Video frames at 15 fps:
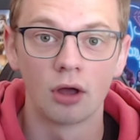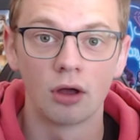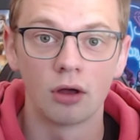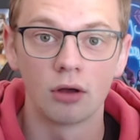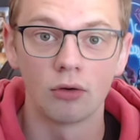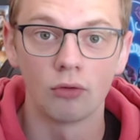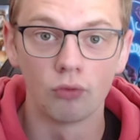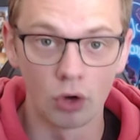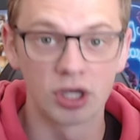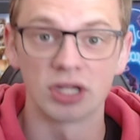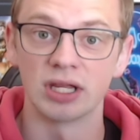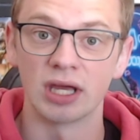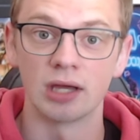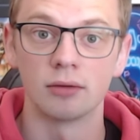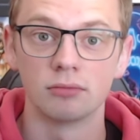look at
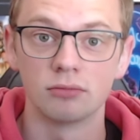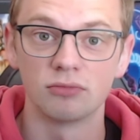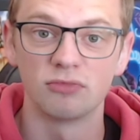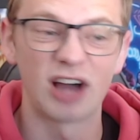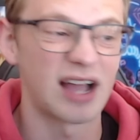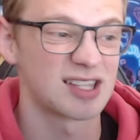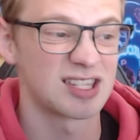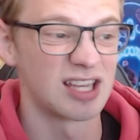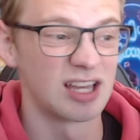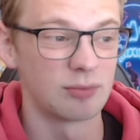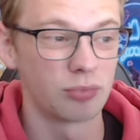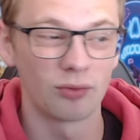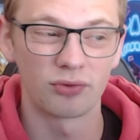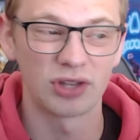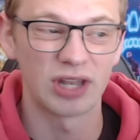it. That's it,
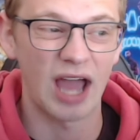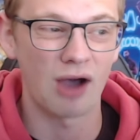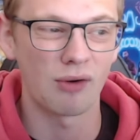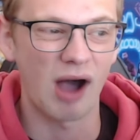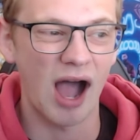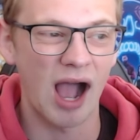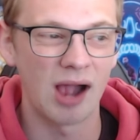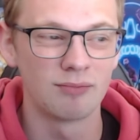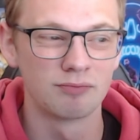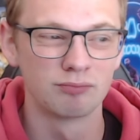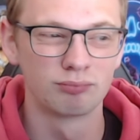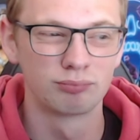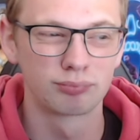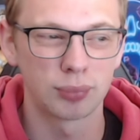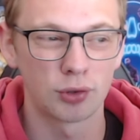but for now,
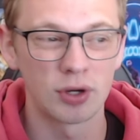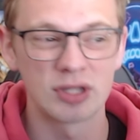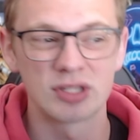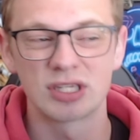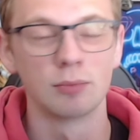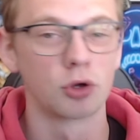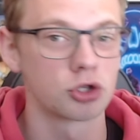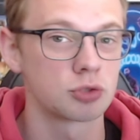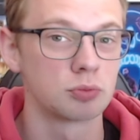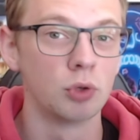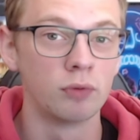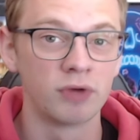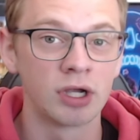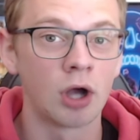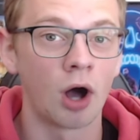I'm pretty much
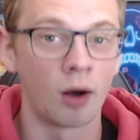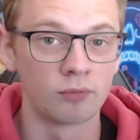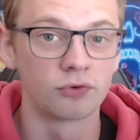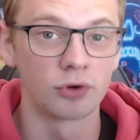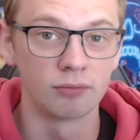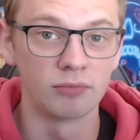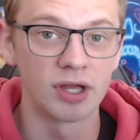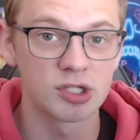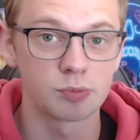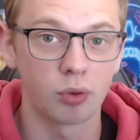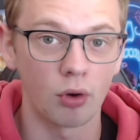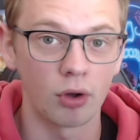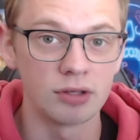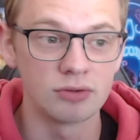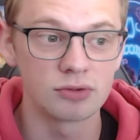moving on from this
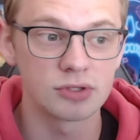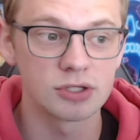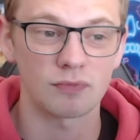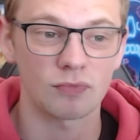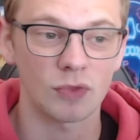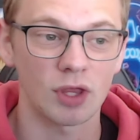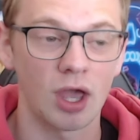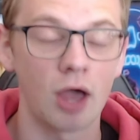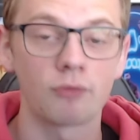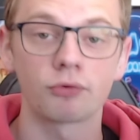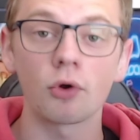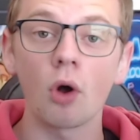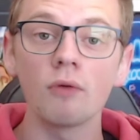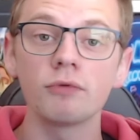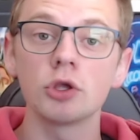point.
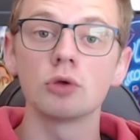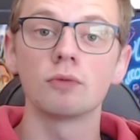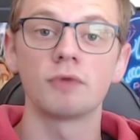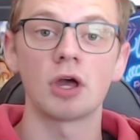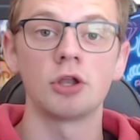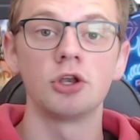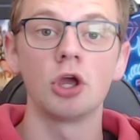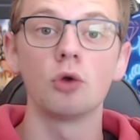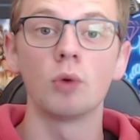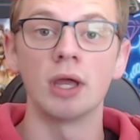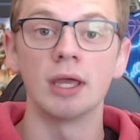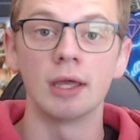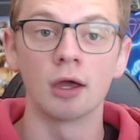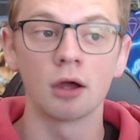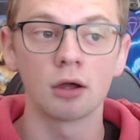For all of you that are new
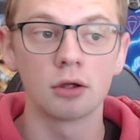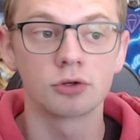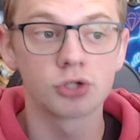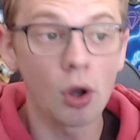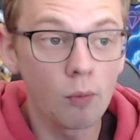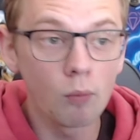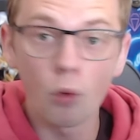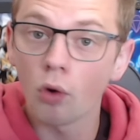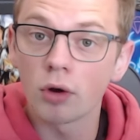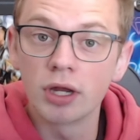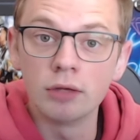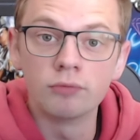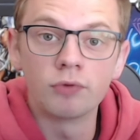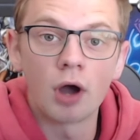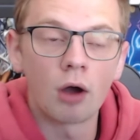here, don't
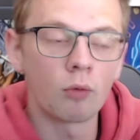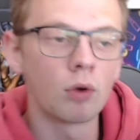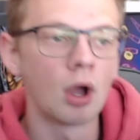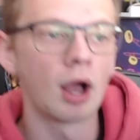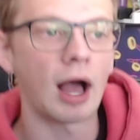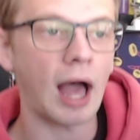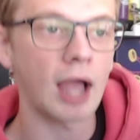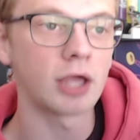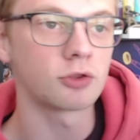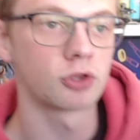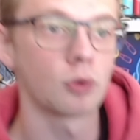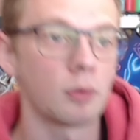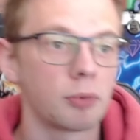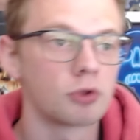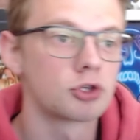worry though, I do
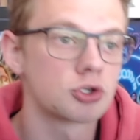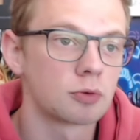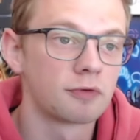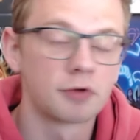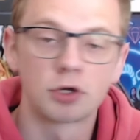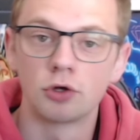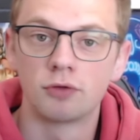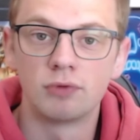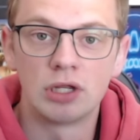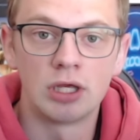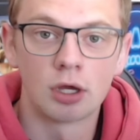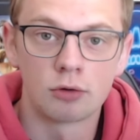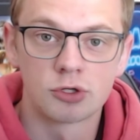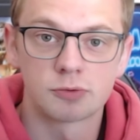a bunch of other good videos that